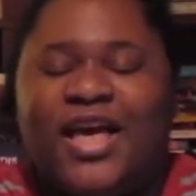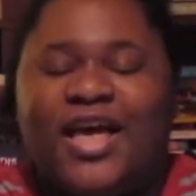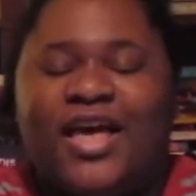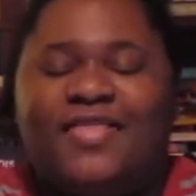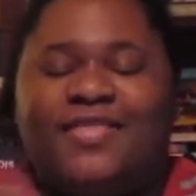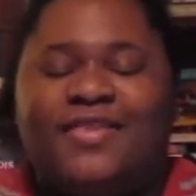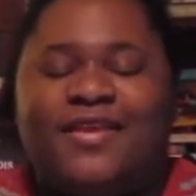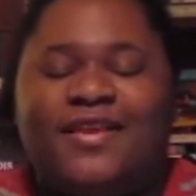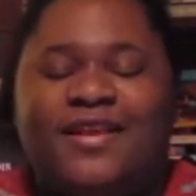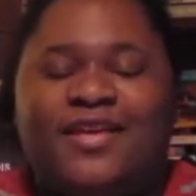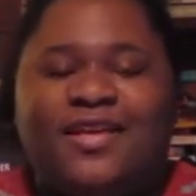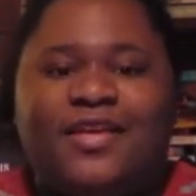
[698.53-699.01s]

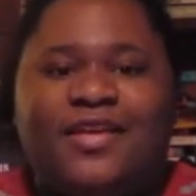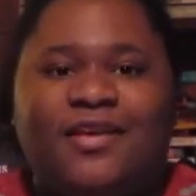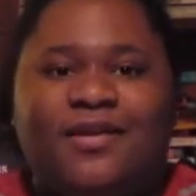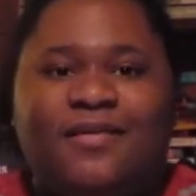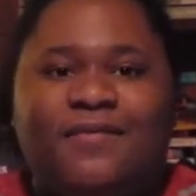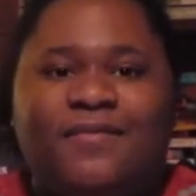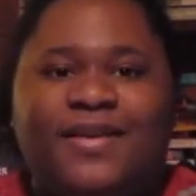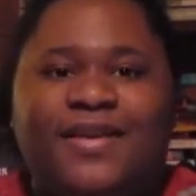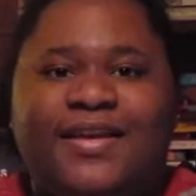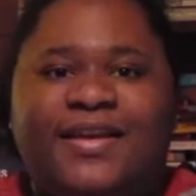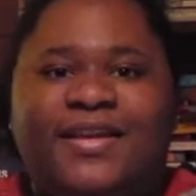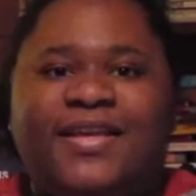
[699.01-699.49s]
And then
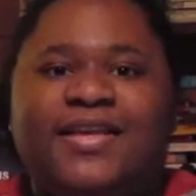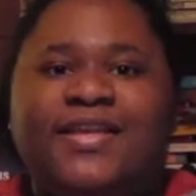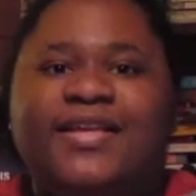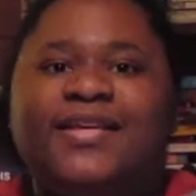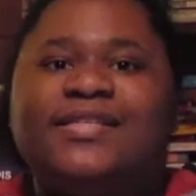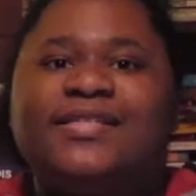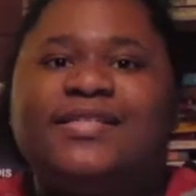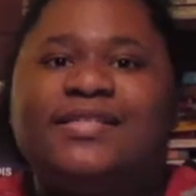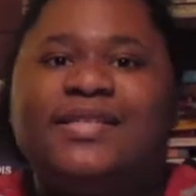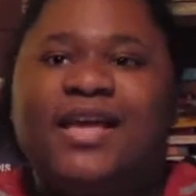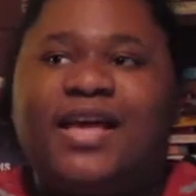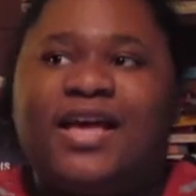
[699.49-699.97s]
him and
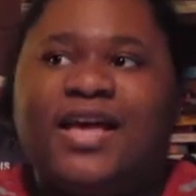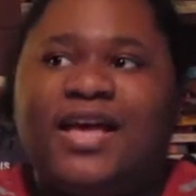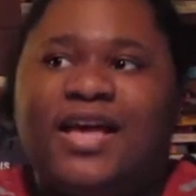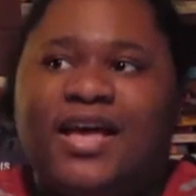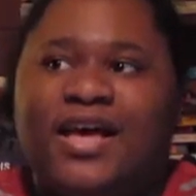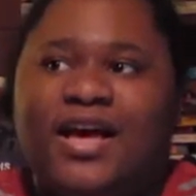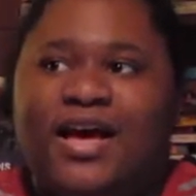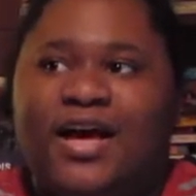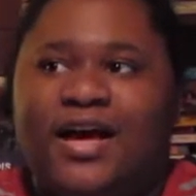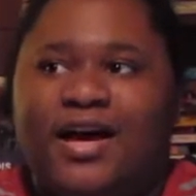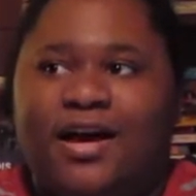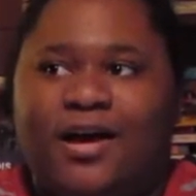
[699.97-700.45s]
his
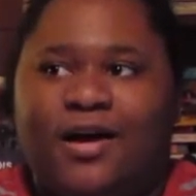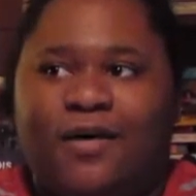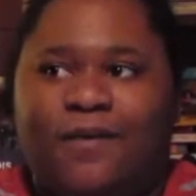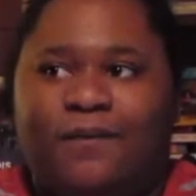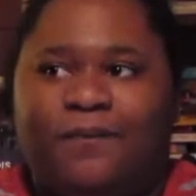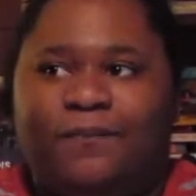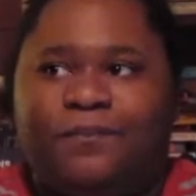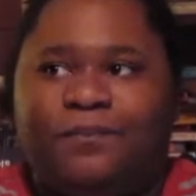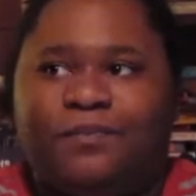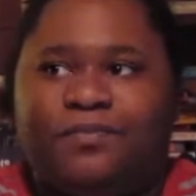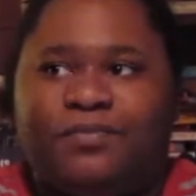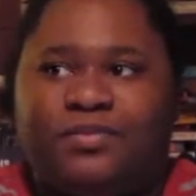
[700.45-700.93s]

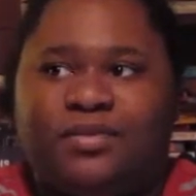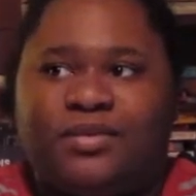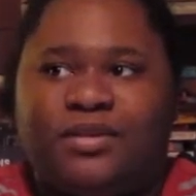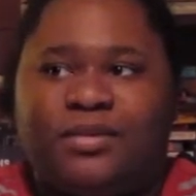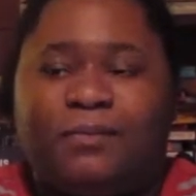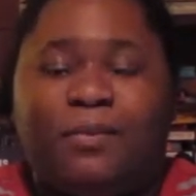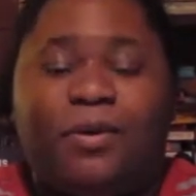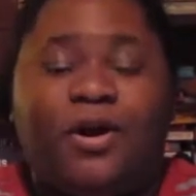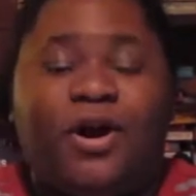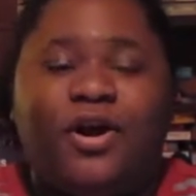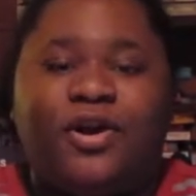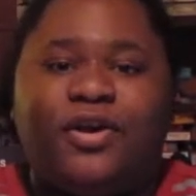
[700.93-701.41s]

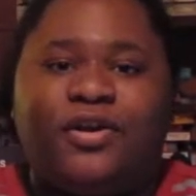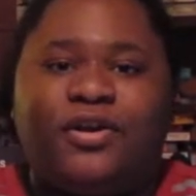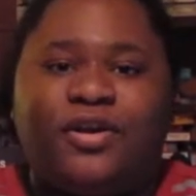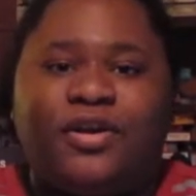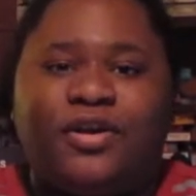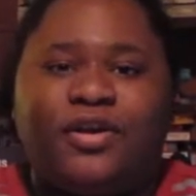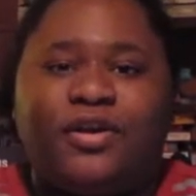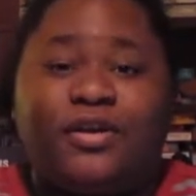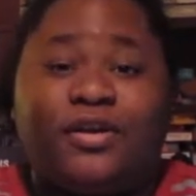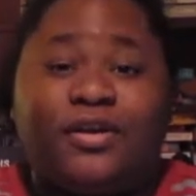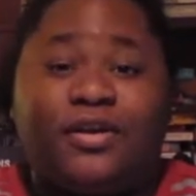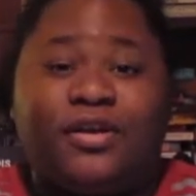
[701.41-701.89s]

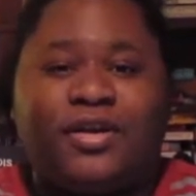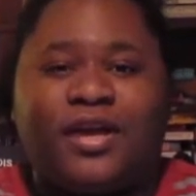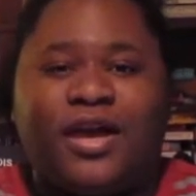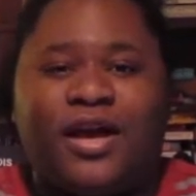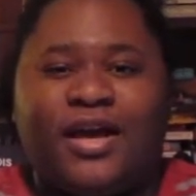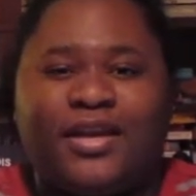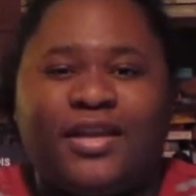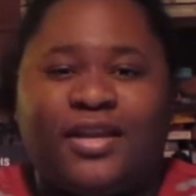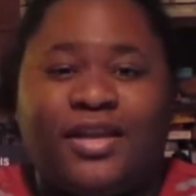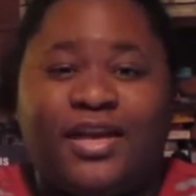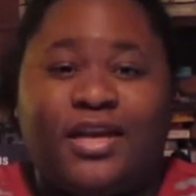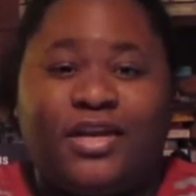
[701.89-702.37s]
partner
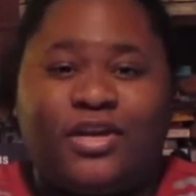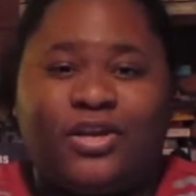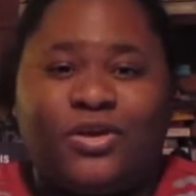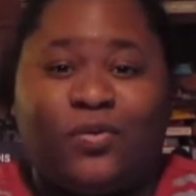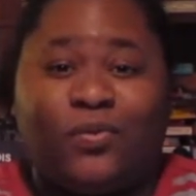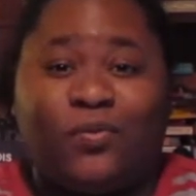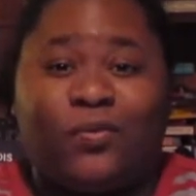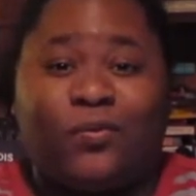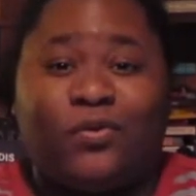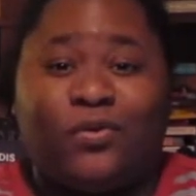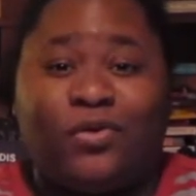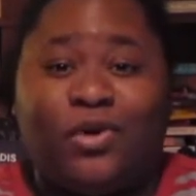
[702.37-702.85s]
kind of getting
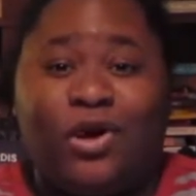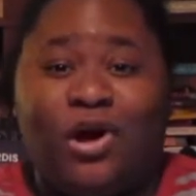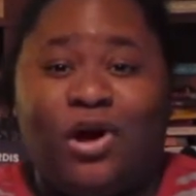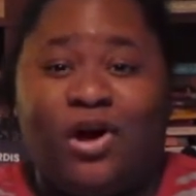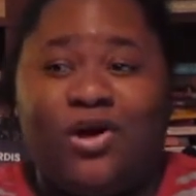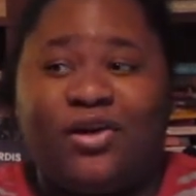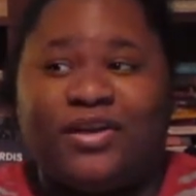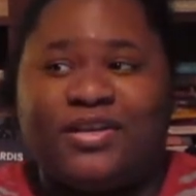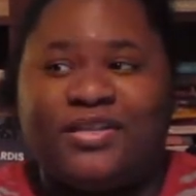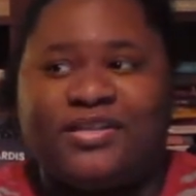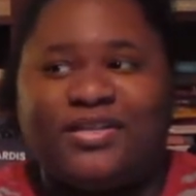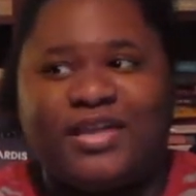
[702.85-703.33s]

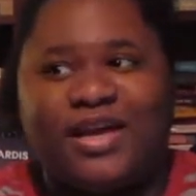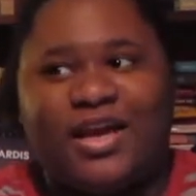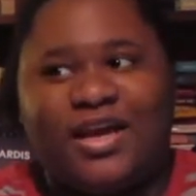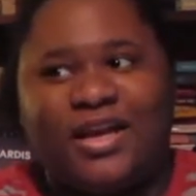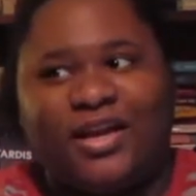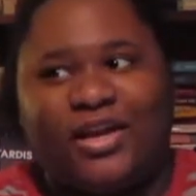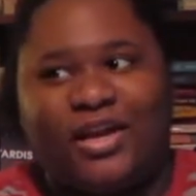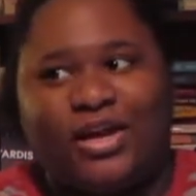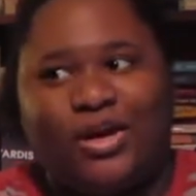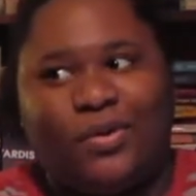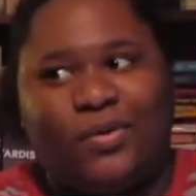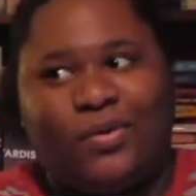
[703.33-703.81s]
along, is
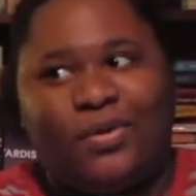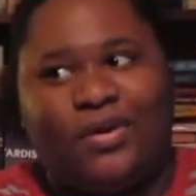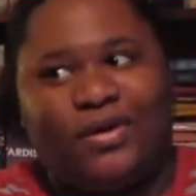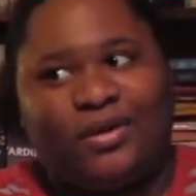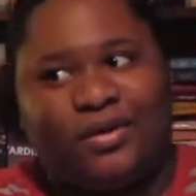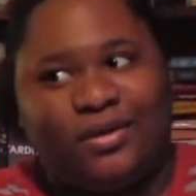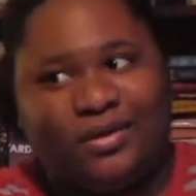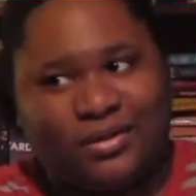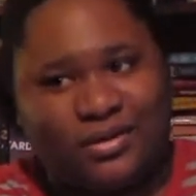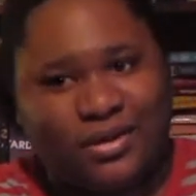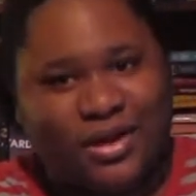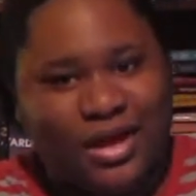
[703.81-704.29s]
kind of
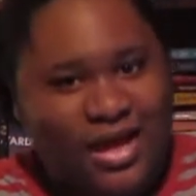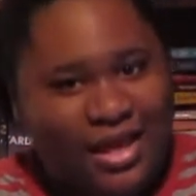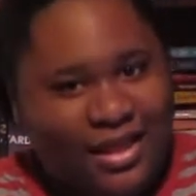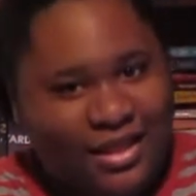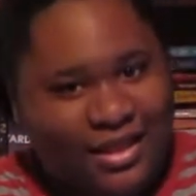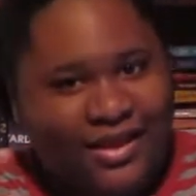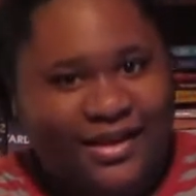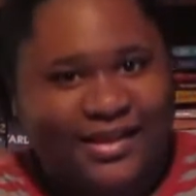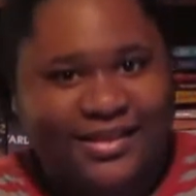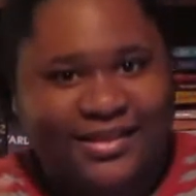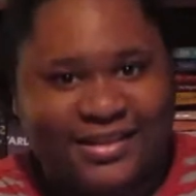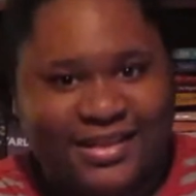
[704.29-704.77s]
going
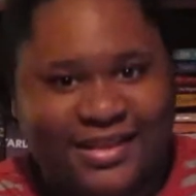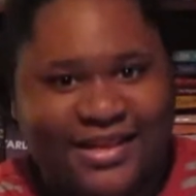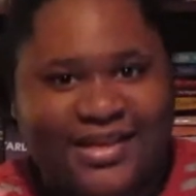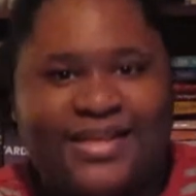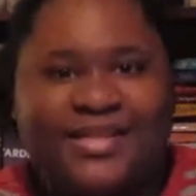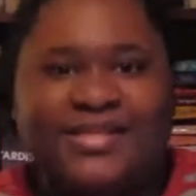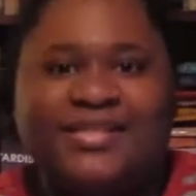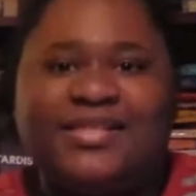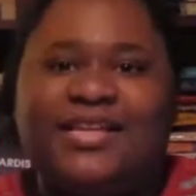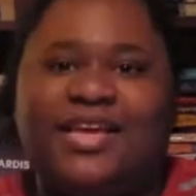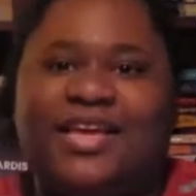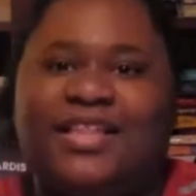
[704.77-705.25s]
like
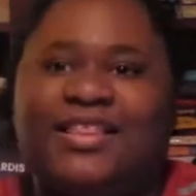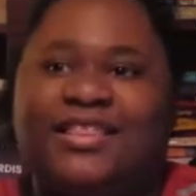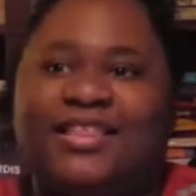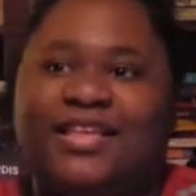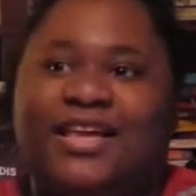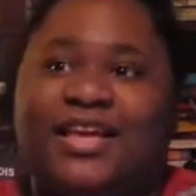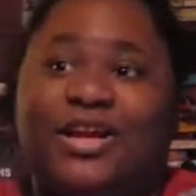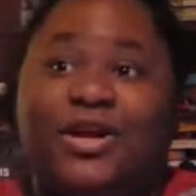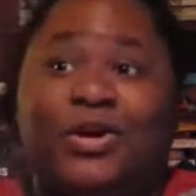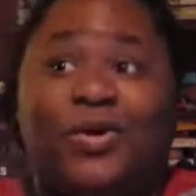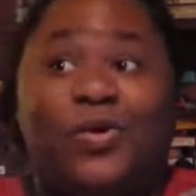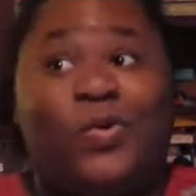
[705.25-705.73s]
this, and
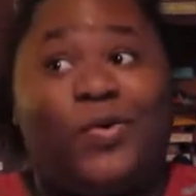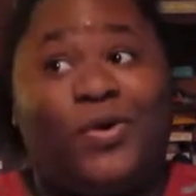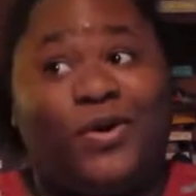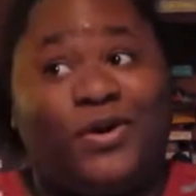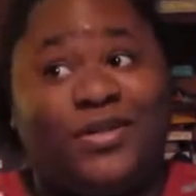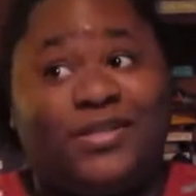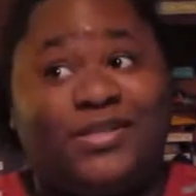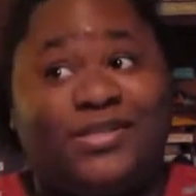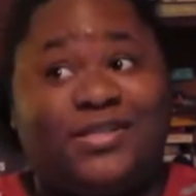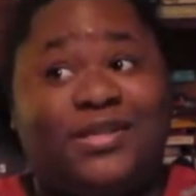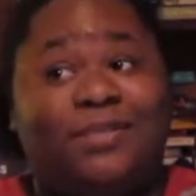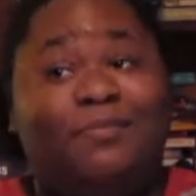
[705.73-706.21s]
then of
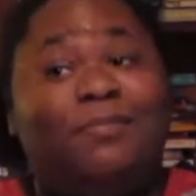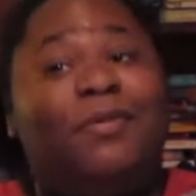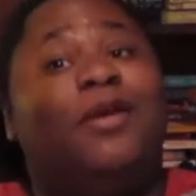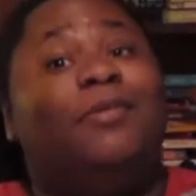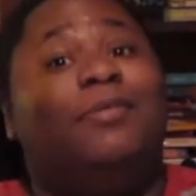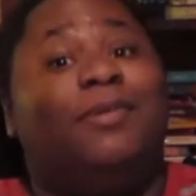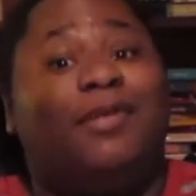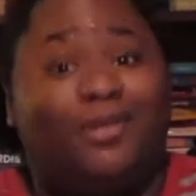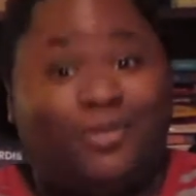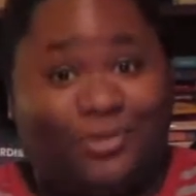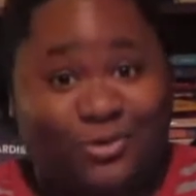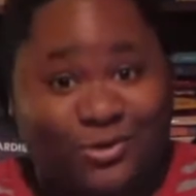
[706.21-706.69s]
course
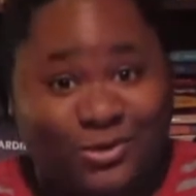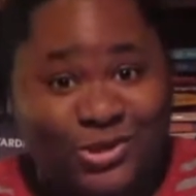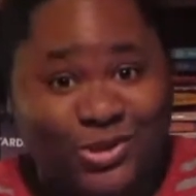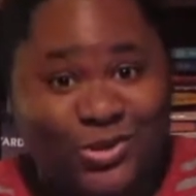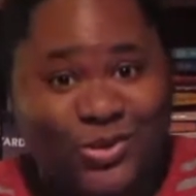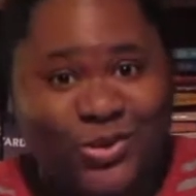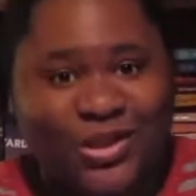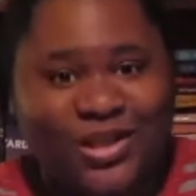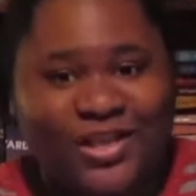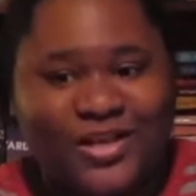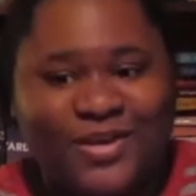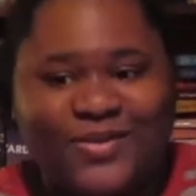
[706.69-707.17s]
maybe a little
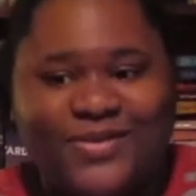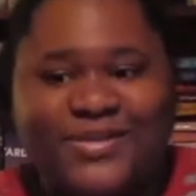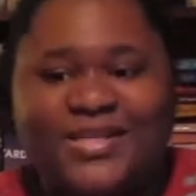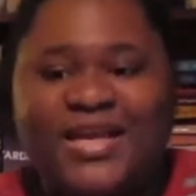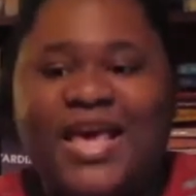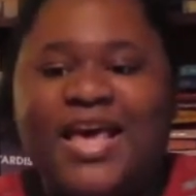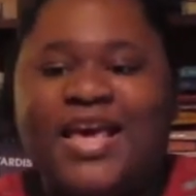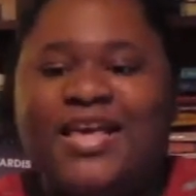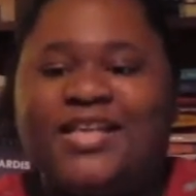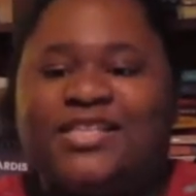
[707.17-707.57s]
too close,